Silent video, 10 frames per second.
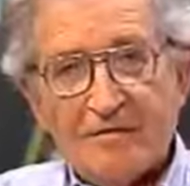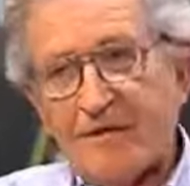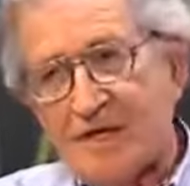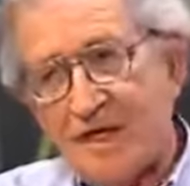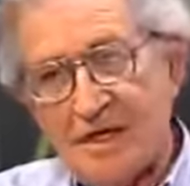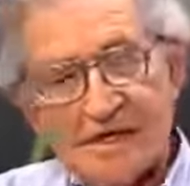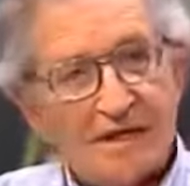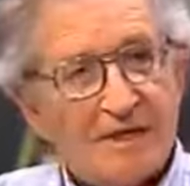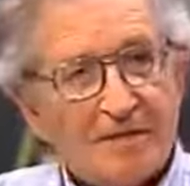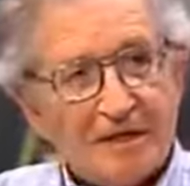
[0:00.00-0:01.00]
was sending
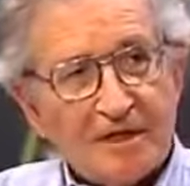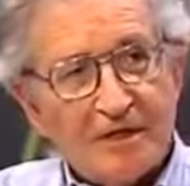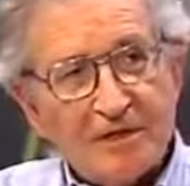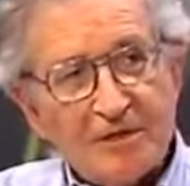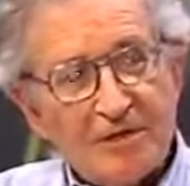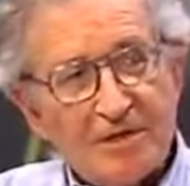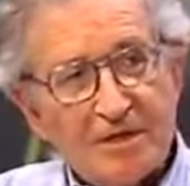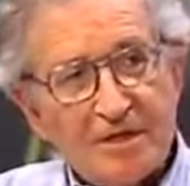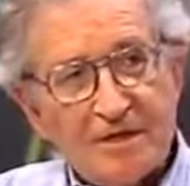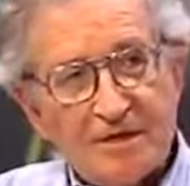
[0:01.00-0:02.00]
a couple of cruise
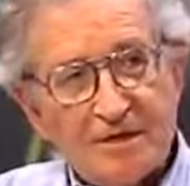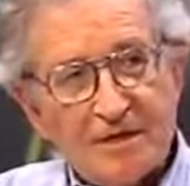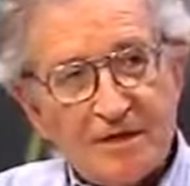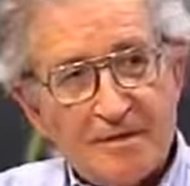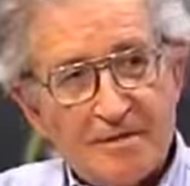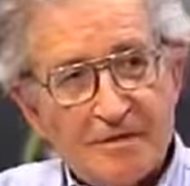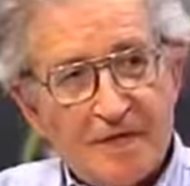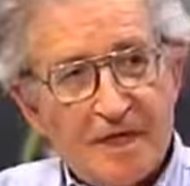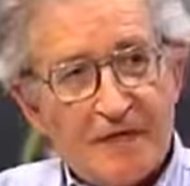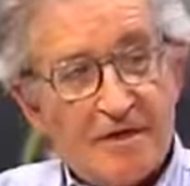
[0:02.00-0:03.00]
missiles
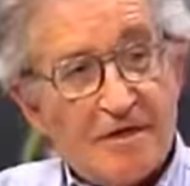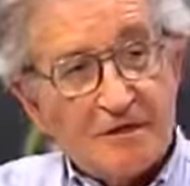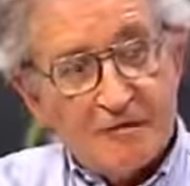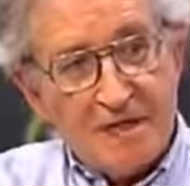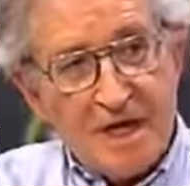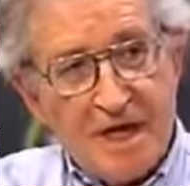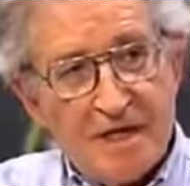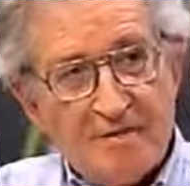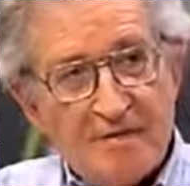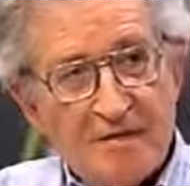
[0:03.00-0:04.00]
to the
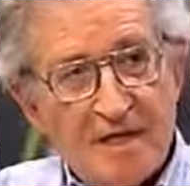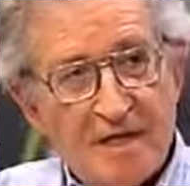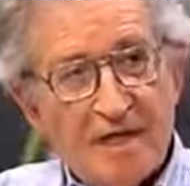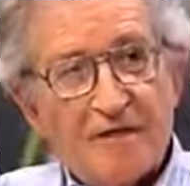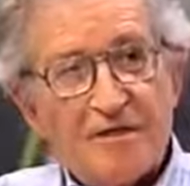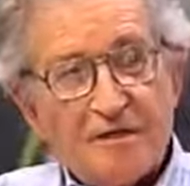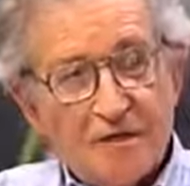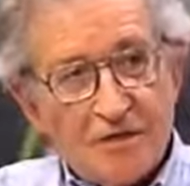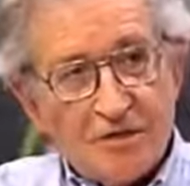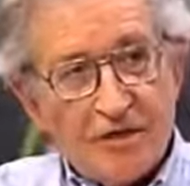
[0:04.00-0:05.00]
Sudan to
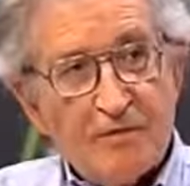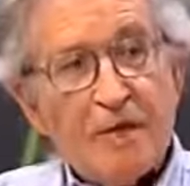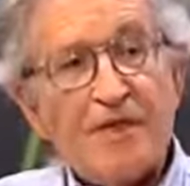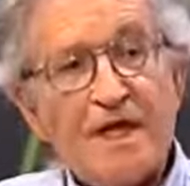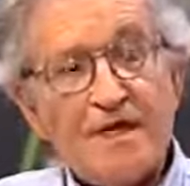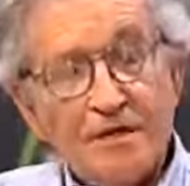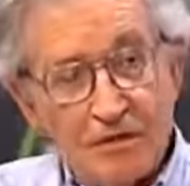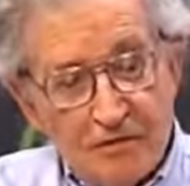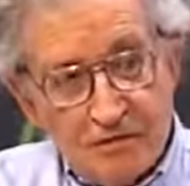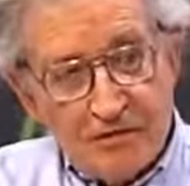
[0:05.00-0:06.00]
destroy what they
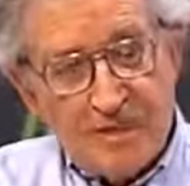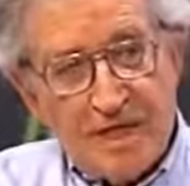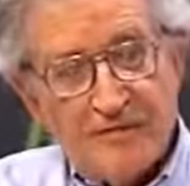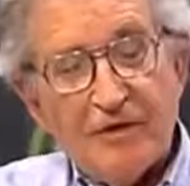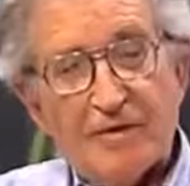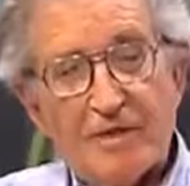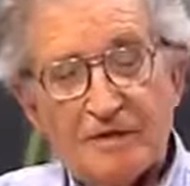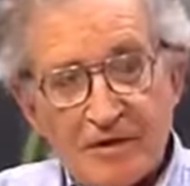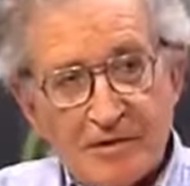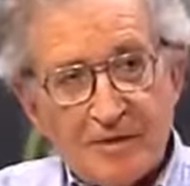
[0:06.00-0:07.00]
knew to be a
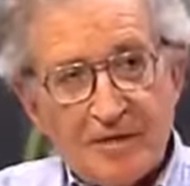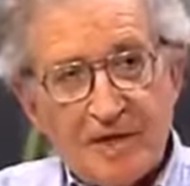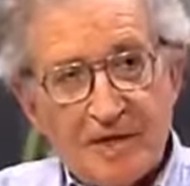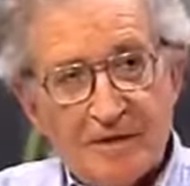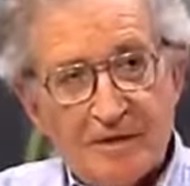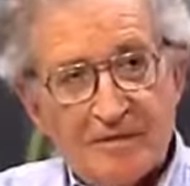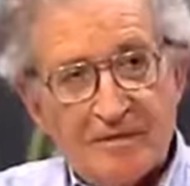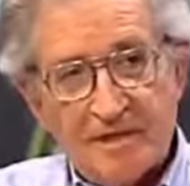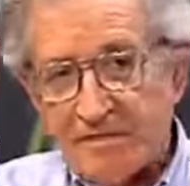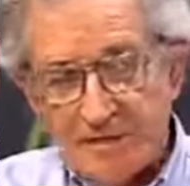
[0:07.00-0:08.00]
pharmaceutical plant.
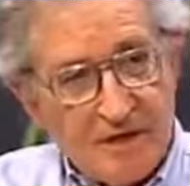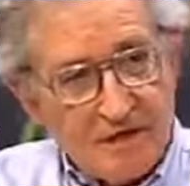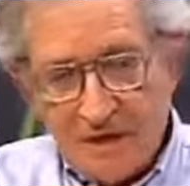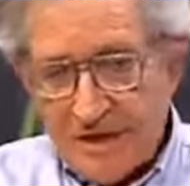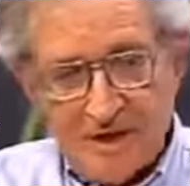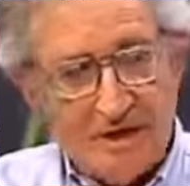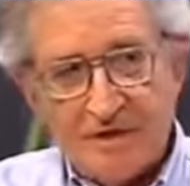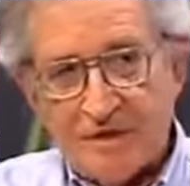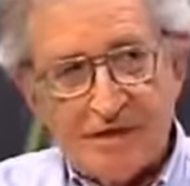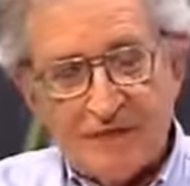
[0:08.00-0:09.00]
There was no
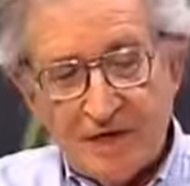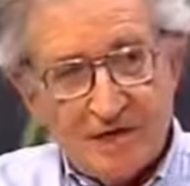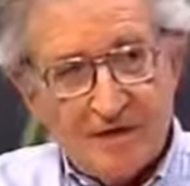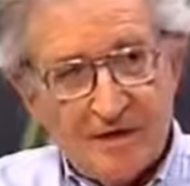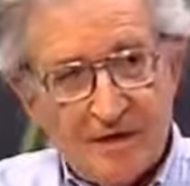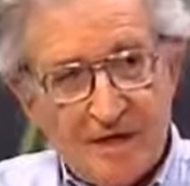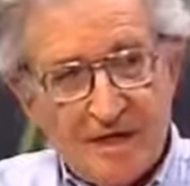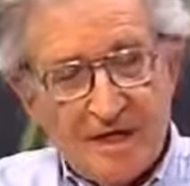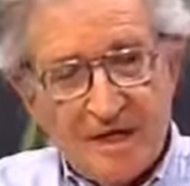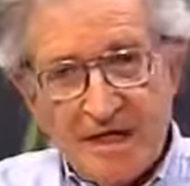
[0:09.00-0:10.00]
intelligence failure.
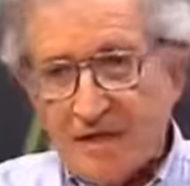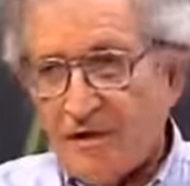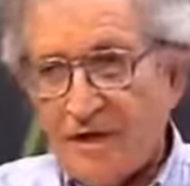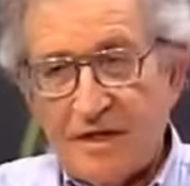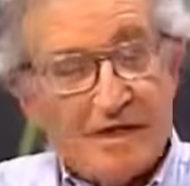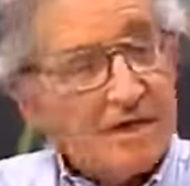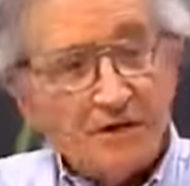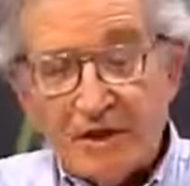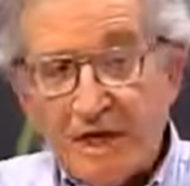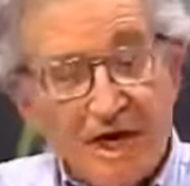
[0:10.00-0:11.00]
According to the
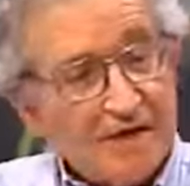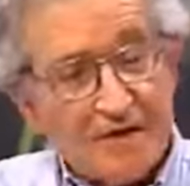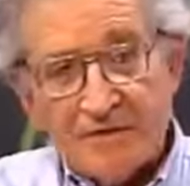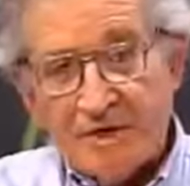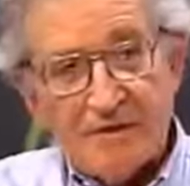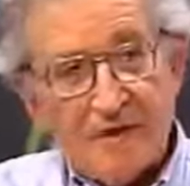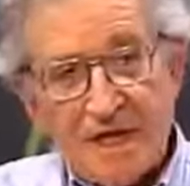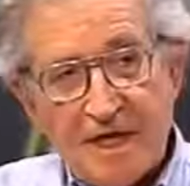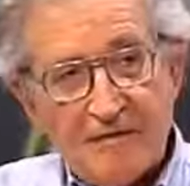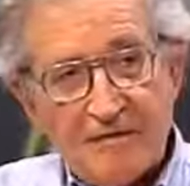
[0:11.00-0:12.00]
only estimates
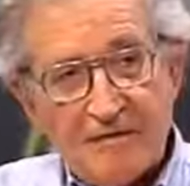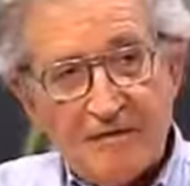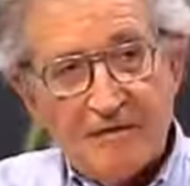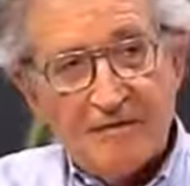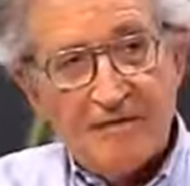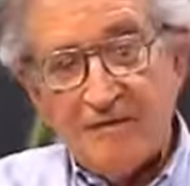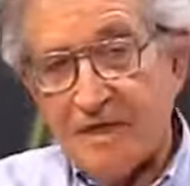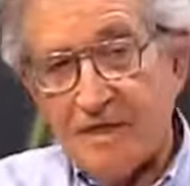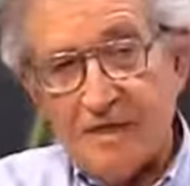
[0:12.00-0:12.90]
we have from